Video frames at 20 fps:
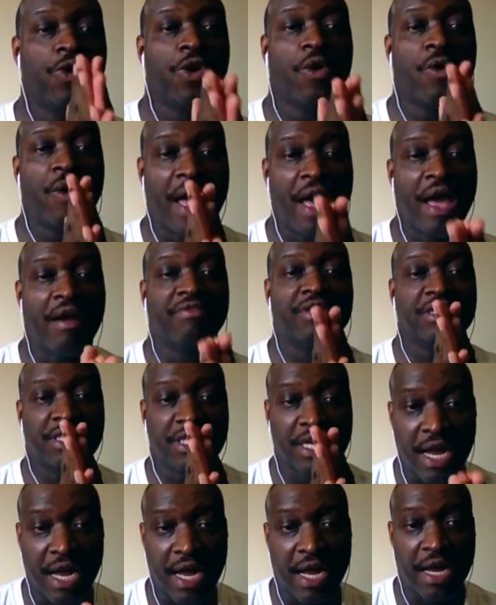don't have a
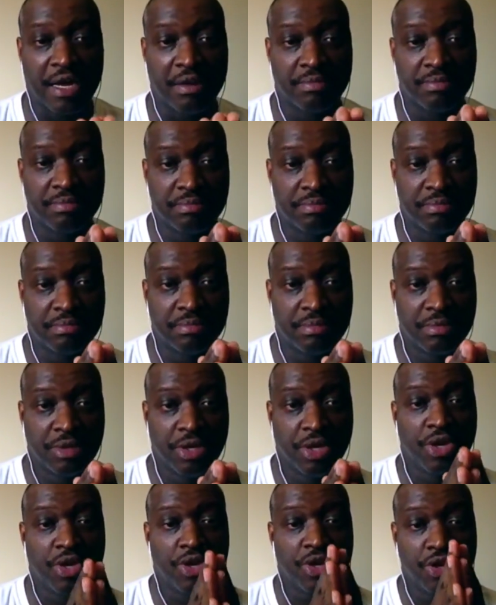job,
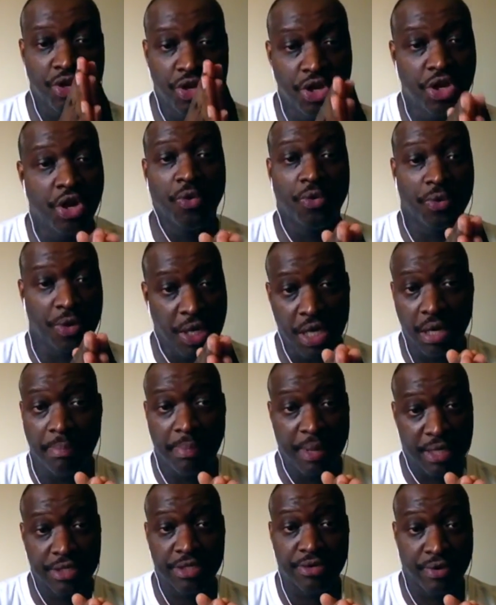you don't need a
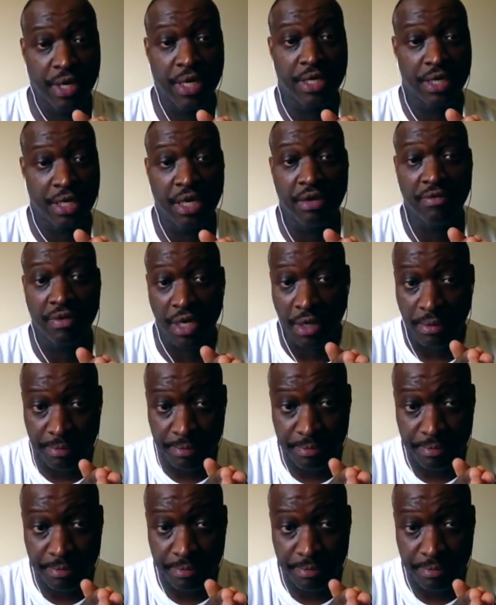big screen TV.